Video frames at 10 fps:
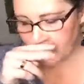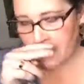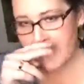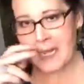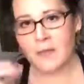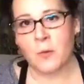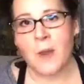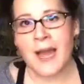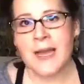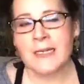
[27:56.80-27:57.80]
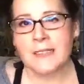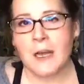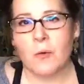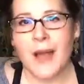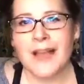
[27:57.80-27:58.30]
Renee,
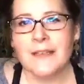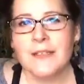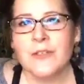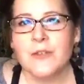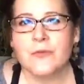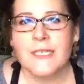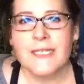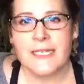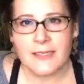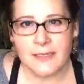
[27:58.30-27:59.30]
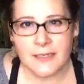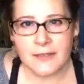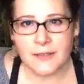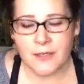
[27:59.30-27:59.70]
a wax is a resist, and